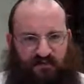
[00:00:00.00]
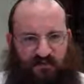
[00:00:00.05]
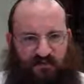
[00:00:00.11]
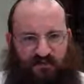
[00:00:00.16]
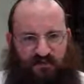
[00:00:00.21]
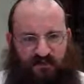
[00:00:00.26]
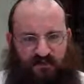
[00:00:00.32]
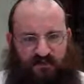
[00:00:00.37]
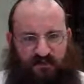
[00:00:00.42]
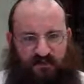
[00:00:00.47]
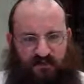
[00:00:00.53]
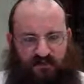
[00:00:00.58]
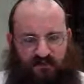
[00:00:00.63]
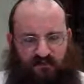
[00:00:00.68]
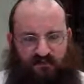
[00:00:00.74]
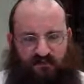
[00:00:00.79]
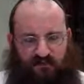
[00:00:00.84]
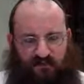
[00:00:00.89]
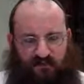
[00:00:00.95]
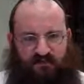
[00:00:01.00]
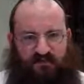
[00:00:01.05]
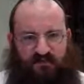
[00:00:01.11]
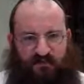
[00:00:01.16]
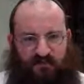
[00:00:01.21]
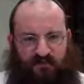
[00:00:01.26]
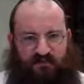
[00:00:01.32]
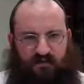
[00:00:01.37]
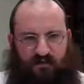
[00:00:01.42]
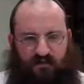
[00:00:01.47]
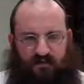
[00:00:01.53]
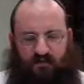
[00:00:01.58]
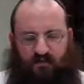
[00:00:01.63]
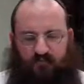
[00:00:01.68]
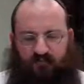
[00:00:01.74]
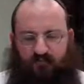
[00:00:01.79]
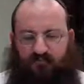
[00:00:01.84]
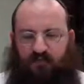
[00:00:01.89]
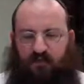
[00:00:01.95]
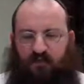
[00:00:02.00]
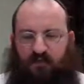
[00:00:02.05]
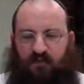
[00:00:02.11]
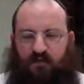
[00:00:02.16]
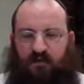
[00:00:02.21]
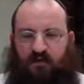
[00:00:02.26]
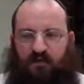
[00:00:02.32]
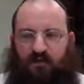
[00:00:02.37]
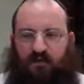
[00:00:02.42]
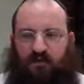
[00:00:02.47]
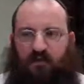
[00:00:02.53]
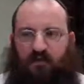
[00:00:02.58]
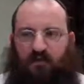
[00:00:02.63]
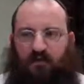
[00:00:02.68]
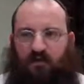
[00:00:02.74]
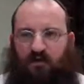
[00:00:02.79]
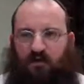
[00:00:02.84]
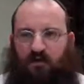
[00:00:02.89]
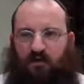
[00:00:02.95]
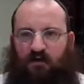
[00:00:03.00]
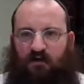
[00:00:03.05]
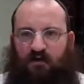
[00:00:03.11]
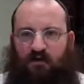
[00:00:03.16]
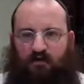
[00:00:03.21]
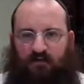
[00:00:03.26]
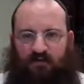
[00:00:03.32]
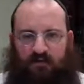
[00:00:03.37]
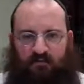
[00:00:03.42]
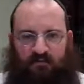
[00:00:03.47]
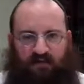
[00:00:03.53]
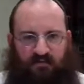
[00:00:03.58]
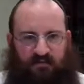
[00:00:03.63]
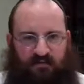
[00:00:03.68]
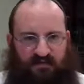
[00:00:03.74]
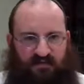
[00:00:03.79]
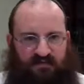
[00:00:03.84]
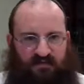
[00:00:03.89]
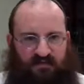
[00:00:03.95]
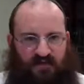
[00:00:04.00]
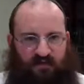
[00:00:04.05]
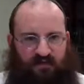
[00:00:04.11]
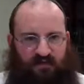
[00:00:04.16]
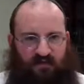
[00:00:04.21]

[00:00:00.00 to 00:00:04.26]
You wash each hand 3 times, alternating. And then by mealtime,